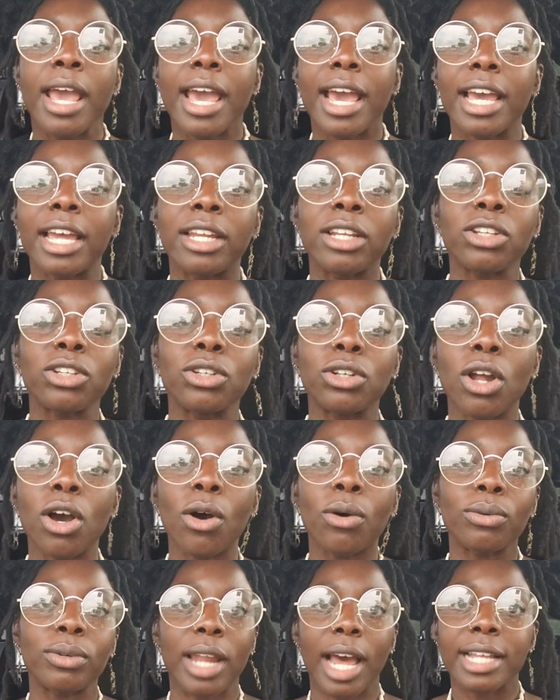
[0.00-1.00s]
And you
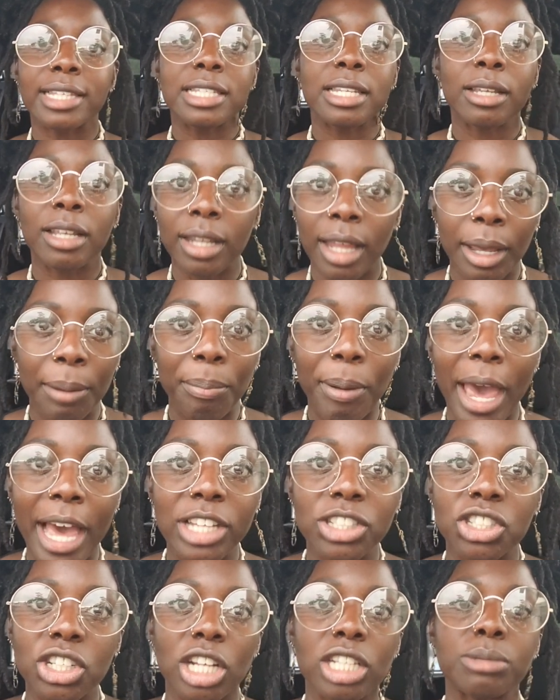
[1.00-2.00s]
know, not to like
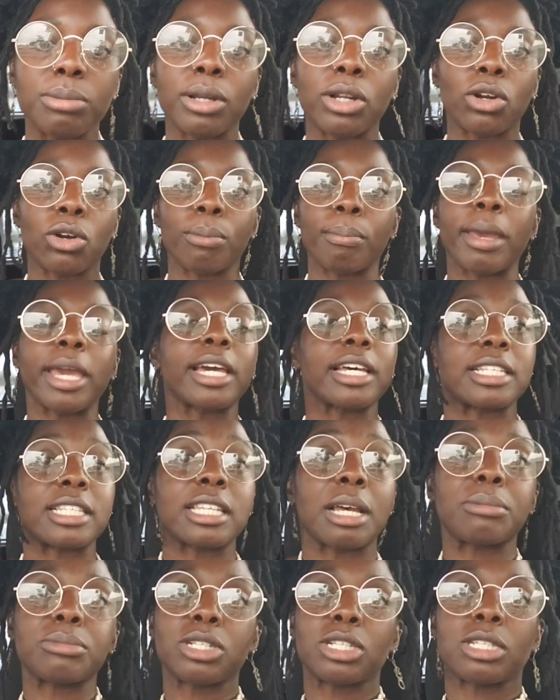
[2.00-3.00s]
pass judgment or make
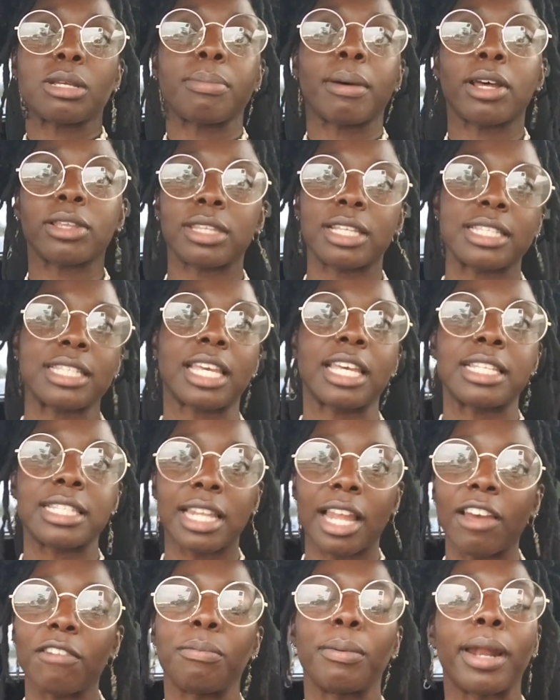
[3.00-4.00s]
assumptions about this kid's
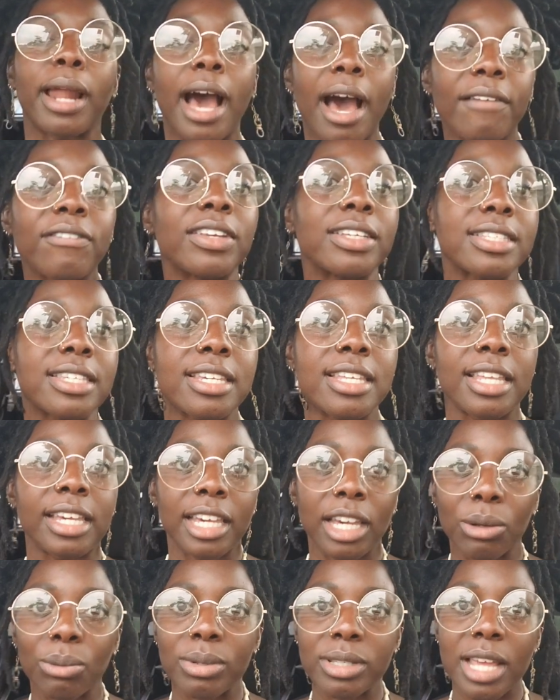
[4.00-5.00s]
life, but obviously the
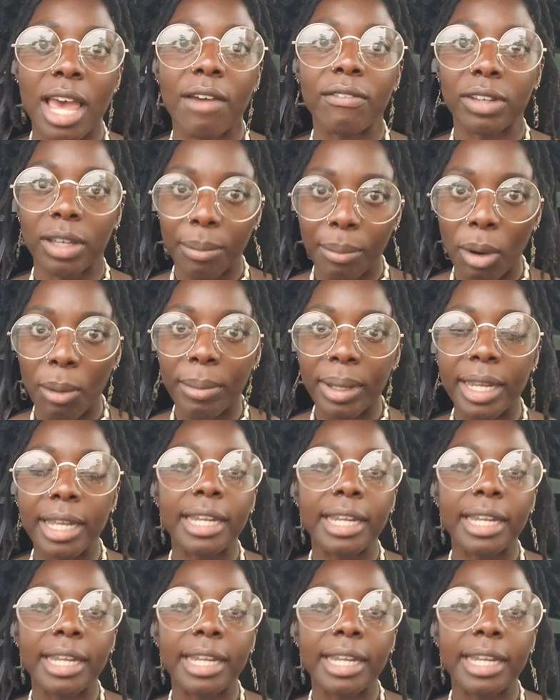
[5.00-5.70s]
kid was having a moment.